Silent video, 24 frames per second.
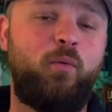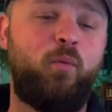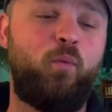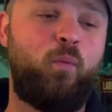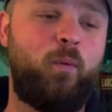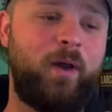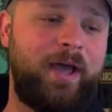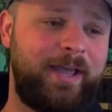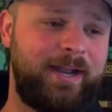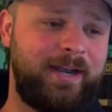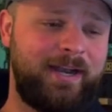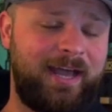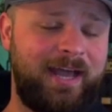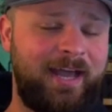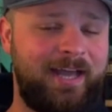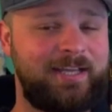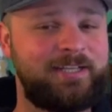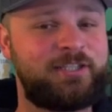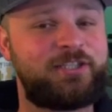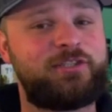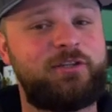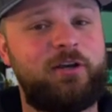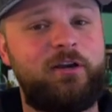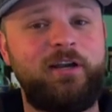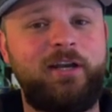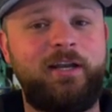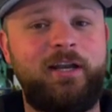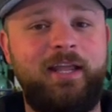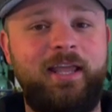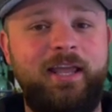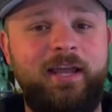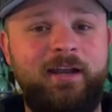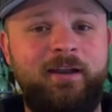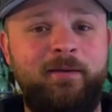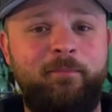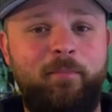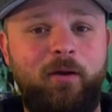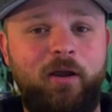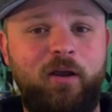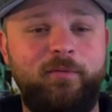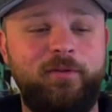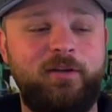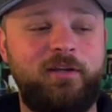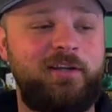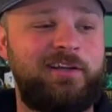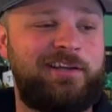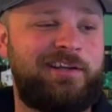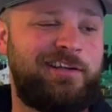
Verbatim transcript: when I started to get into bourbon.